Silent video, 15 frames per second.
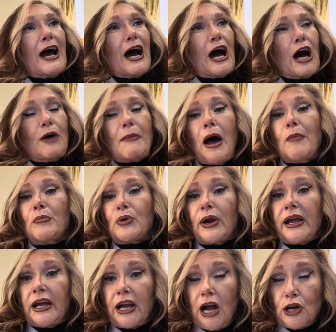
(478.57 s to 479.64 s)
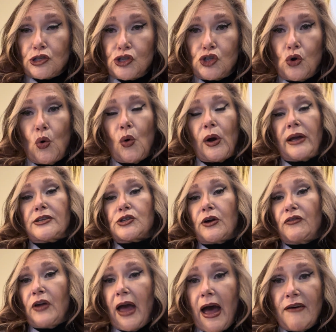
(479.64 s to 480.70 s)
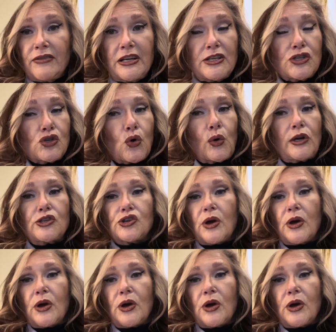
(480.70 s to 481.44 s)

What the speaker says: I'm bringing our stories. So if you have any stories you